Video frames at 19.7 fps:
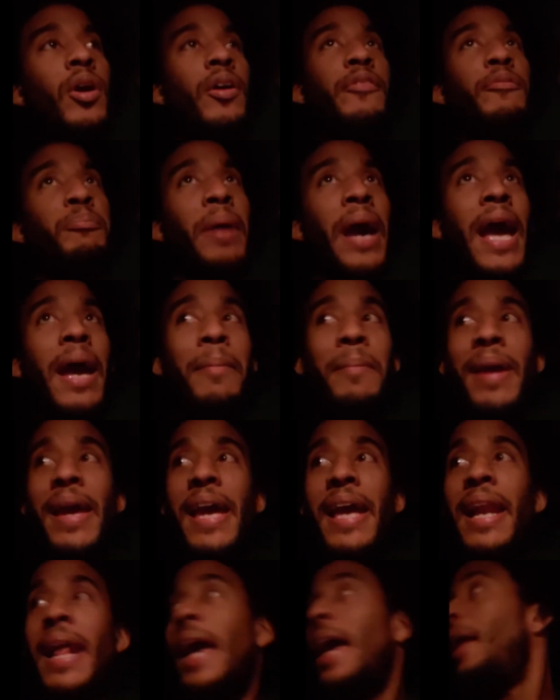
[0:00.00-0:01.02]
if
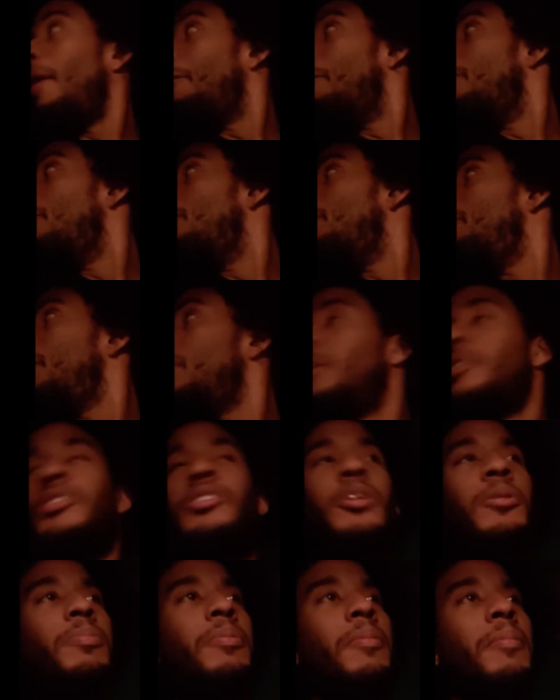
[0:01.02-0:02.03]
Batman had a movie or
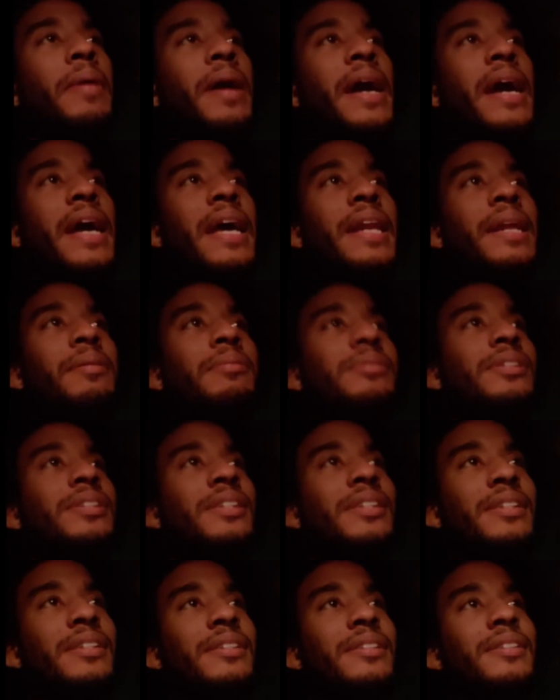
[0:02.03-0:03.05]
Superman. It was
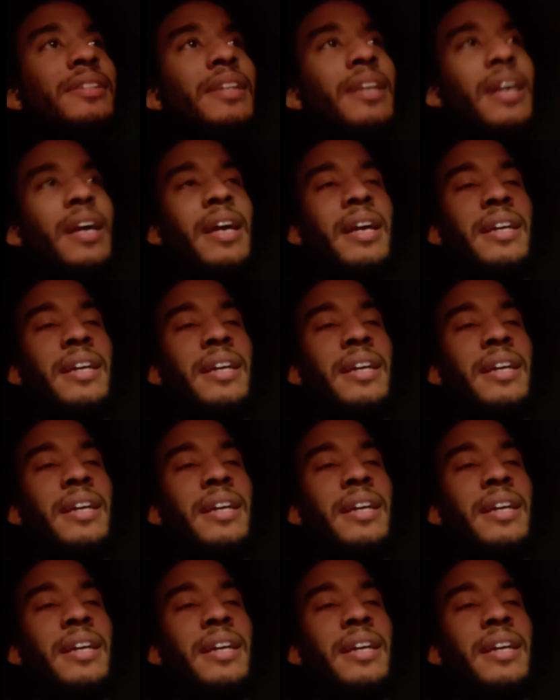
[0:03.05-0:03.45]
just